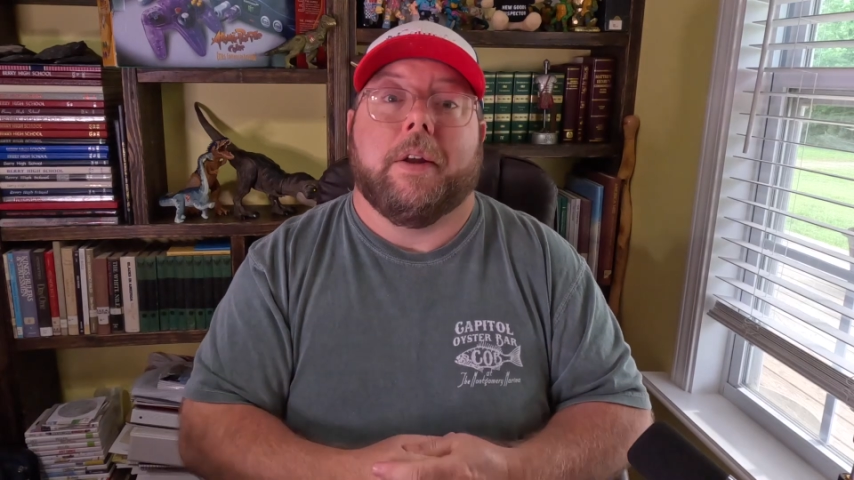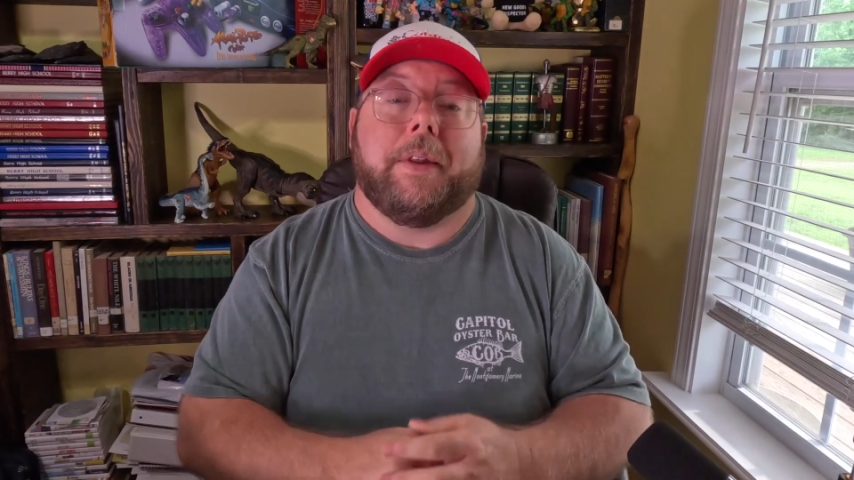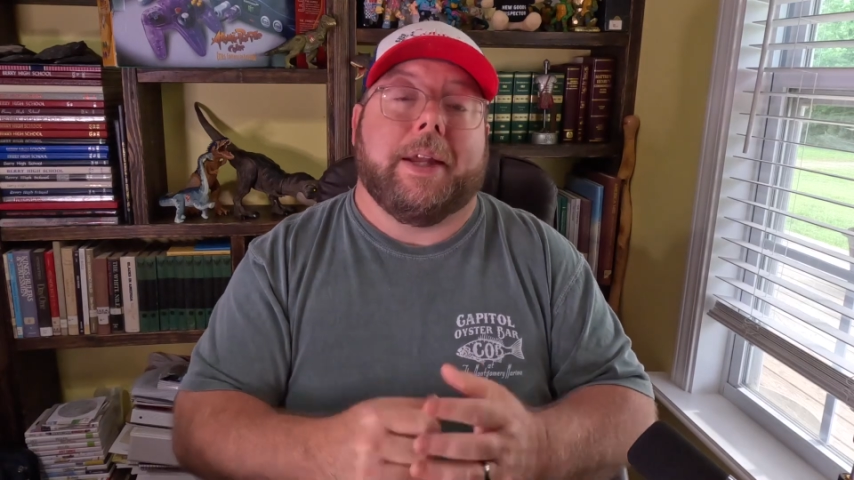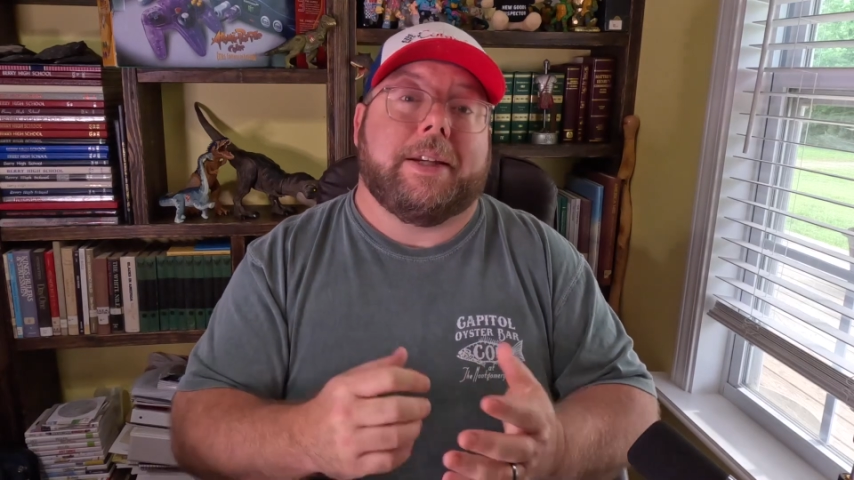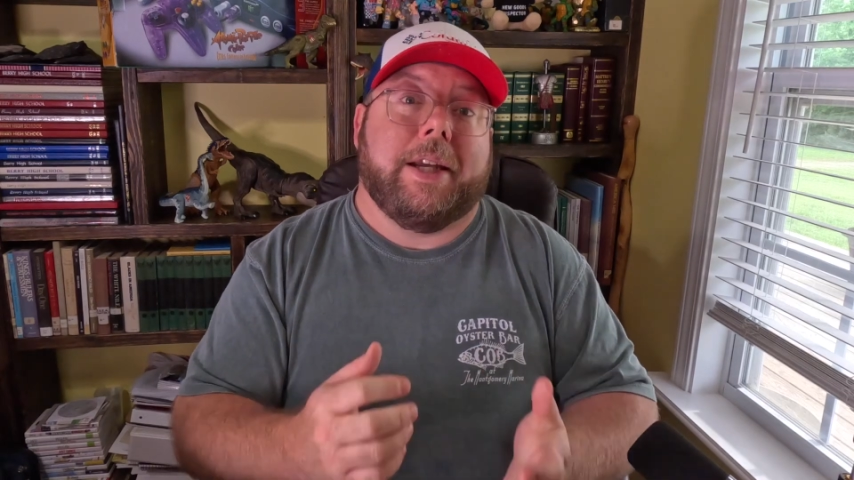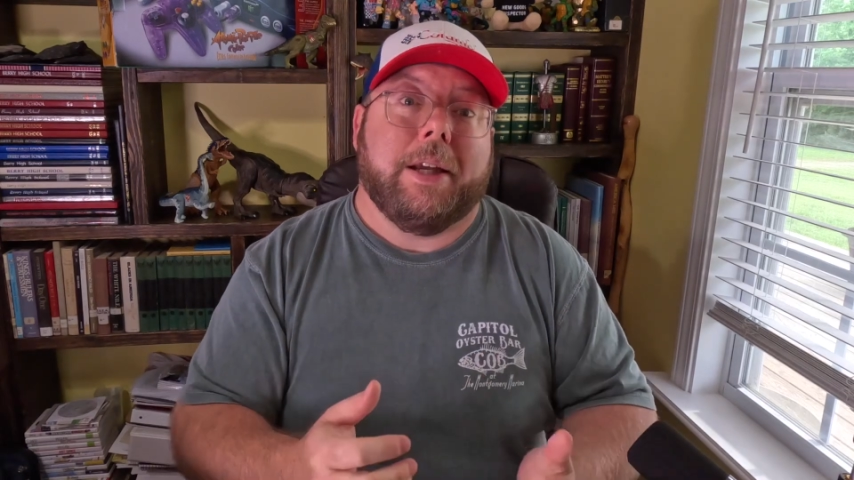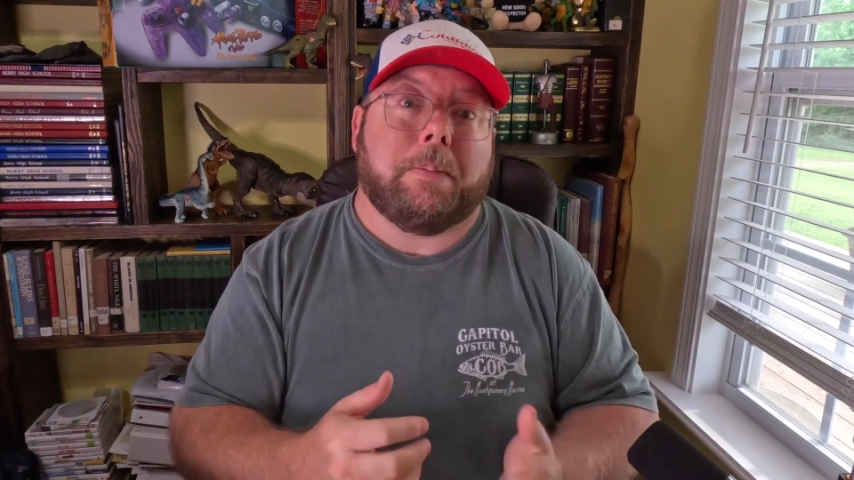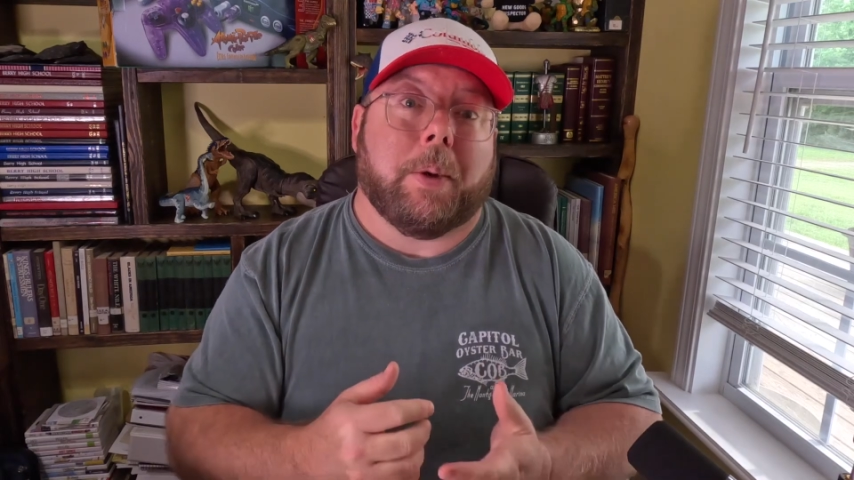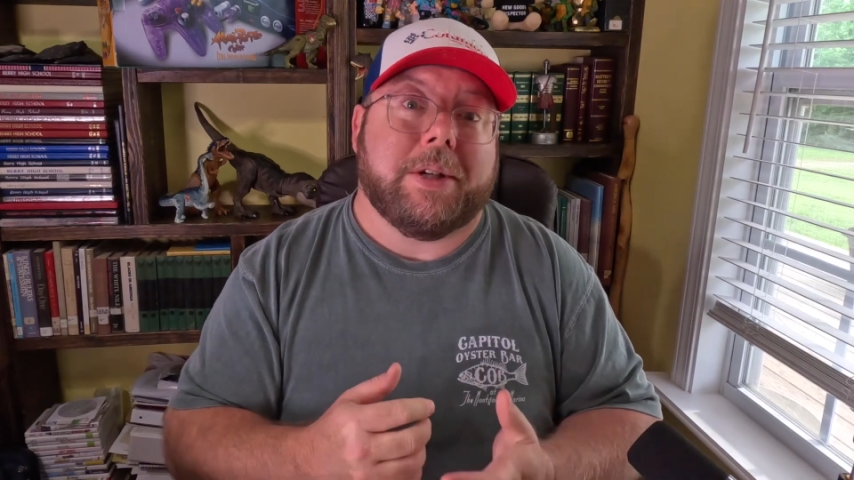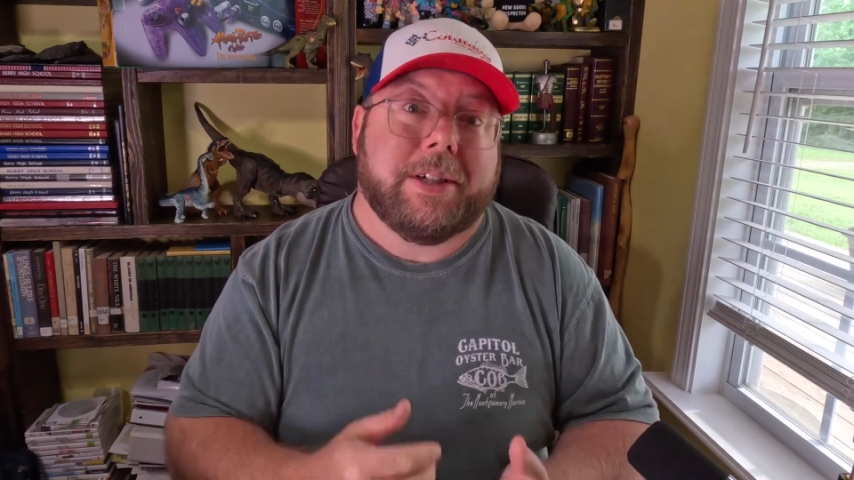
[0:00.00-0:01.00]
then
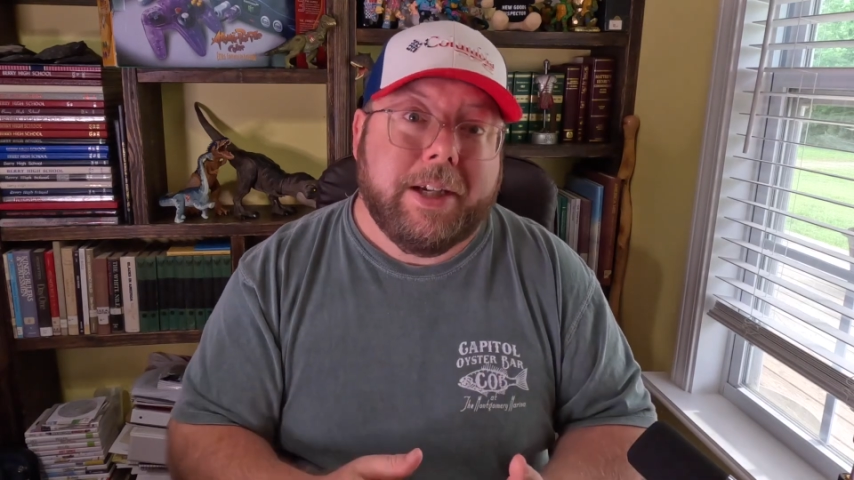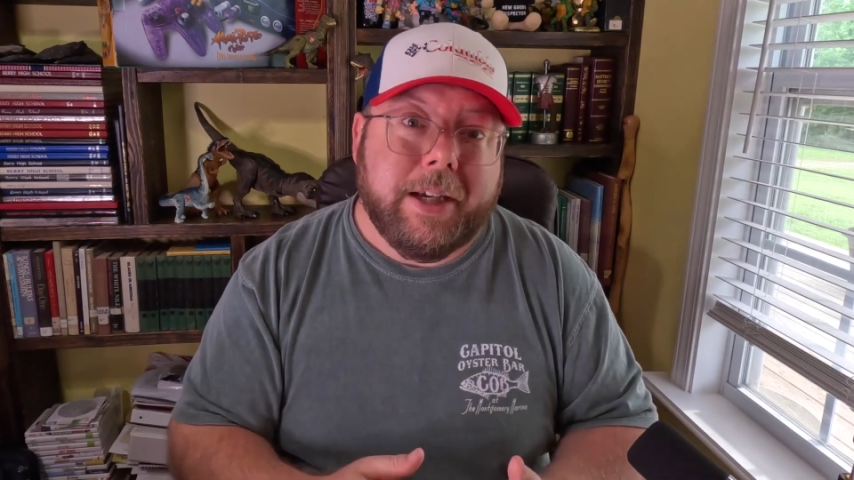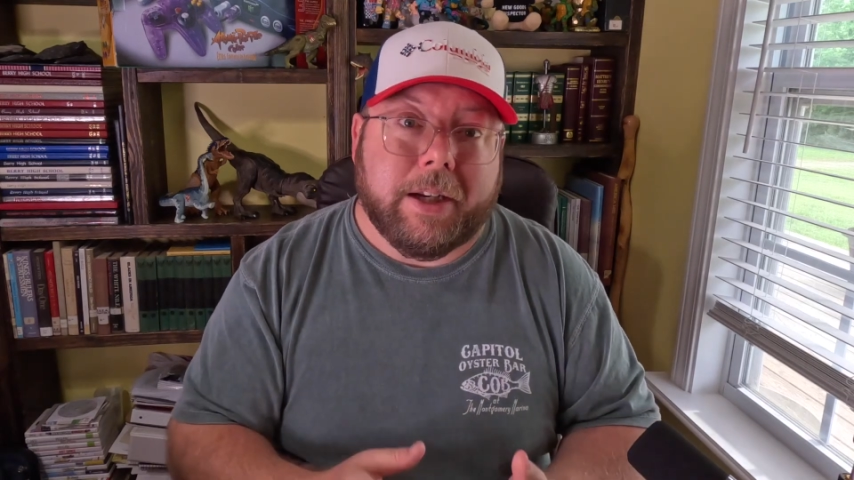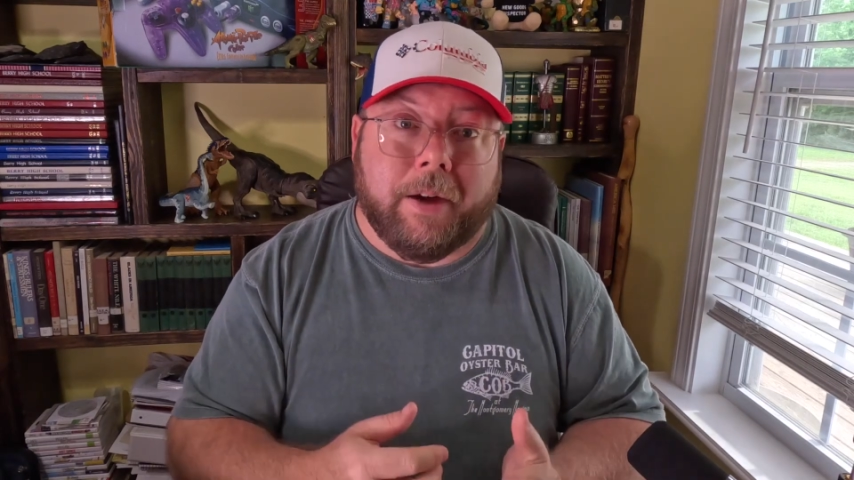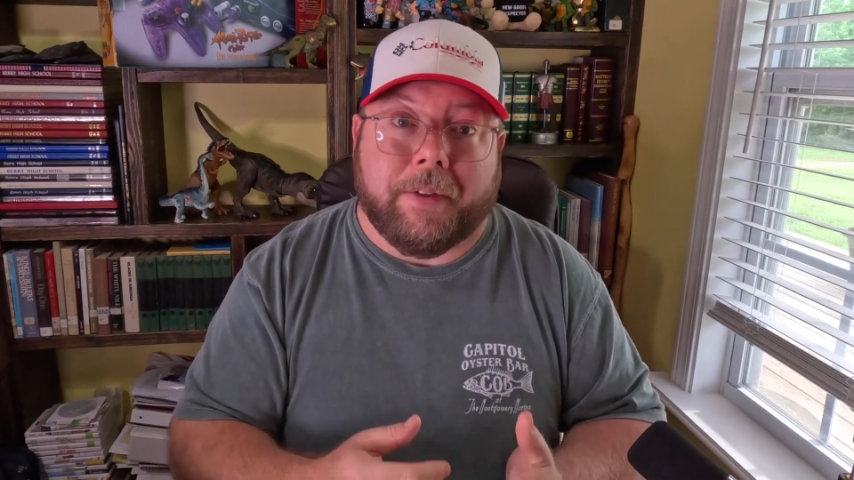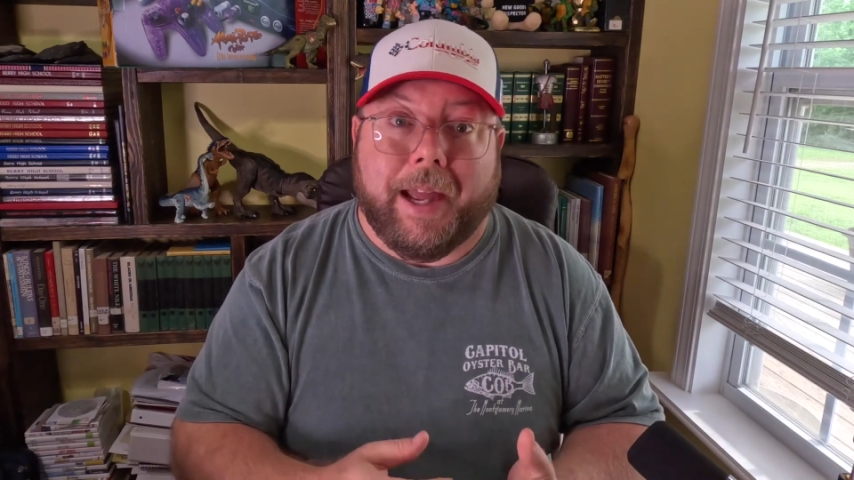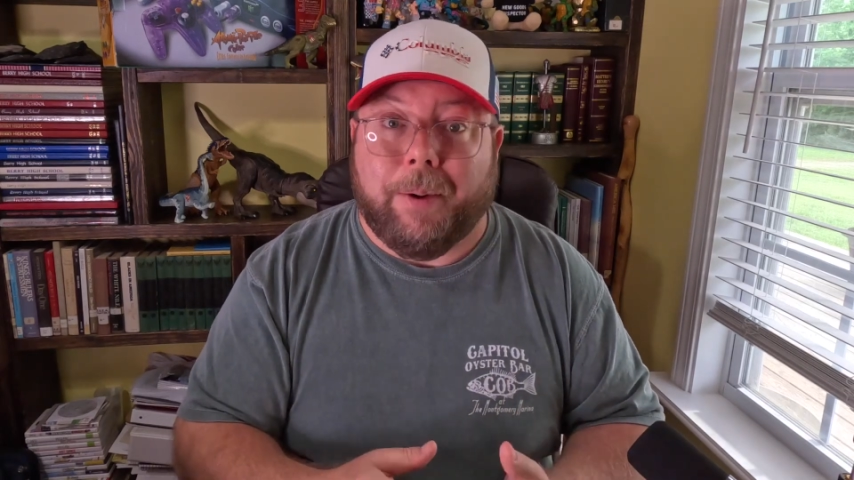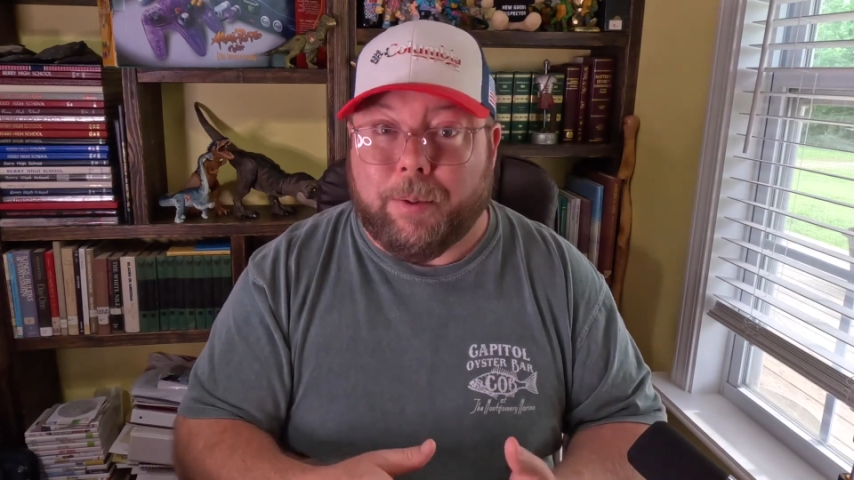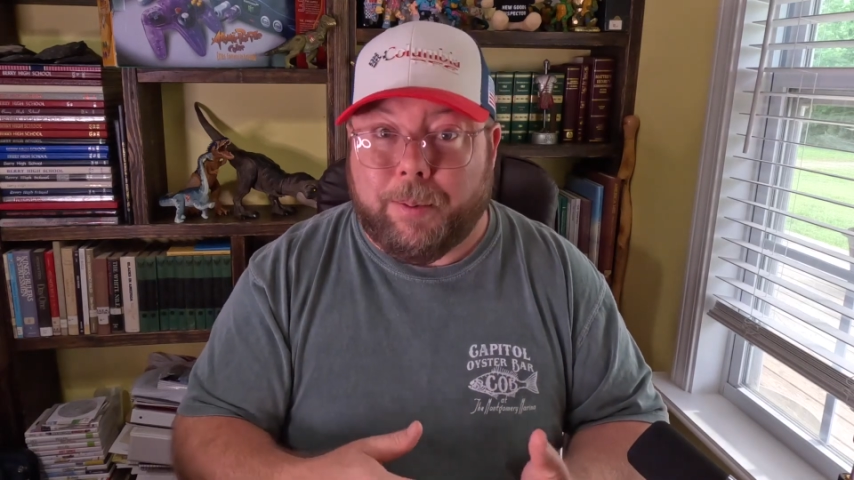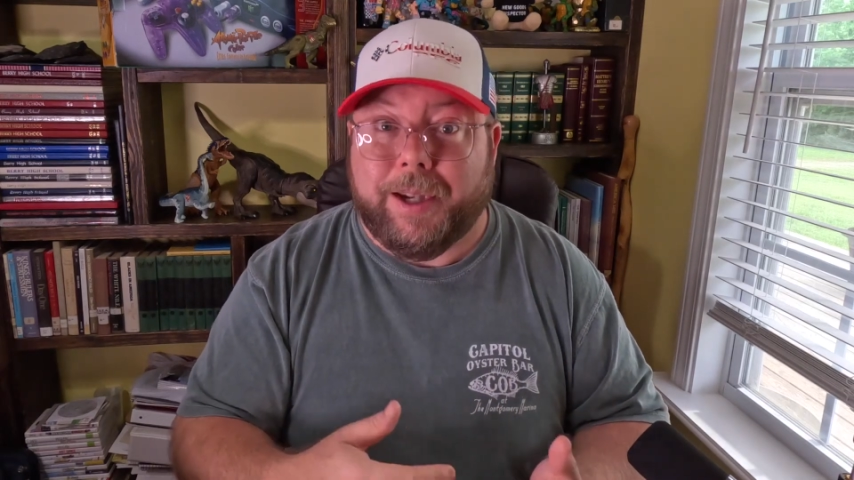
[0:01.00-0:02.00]
10% of
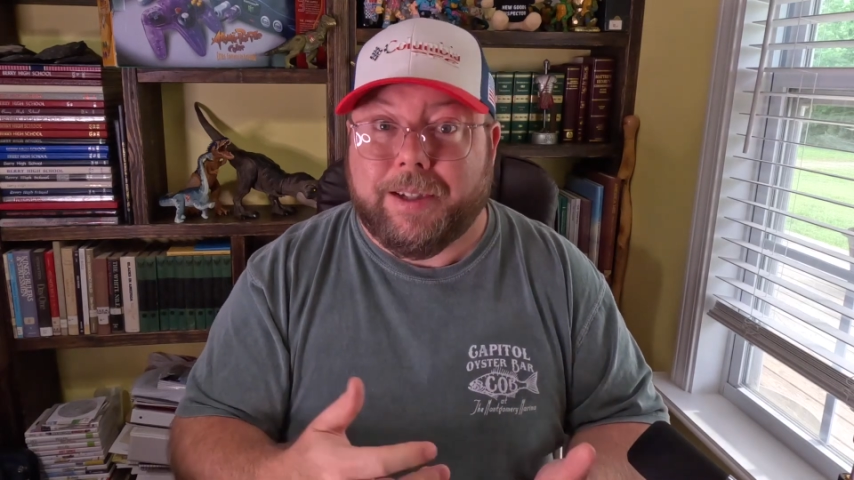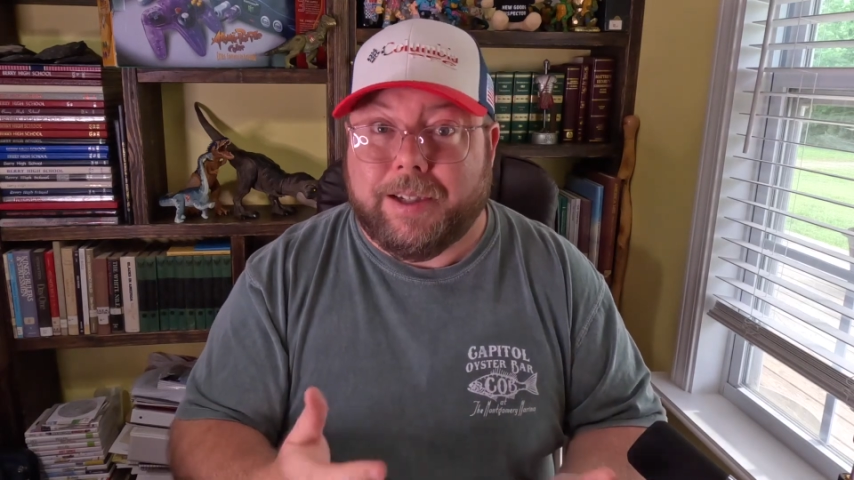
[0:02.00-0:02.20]
that would be